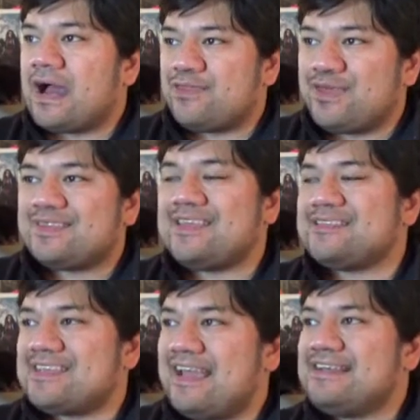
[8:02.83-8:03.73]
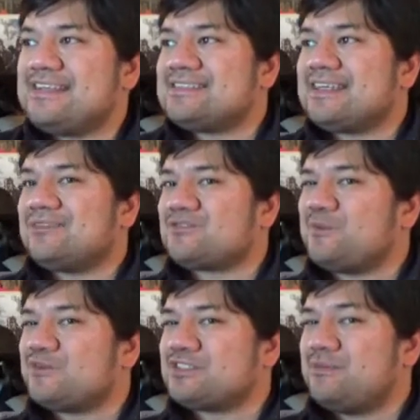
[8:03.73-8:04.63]
I think the intent is that they're
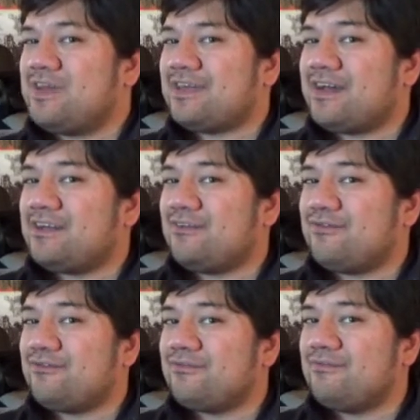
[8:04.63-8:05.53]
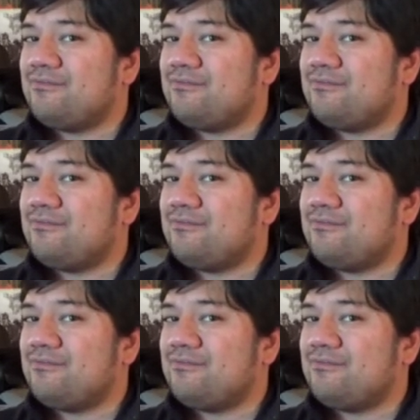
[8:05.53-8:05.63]
supposed to be kind of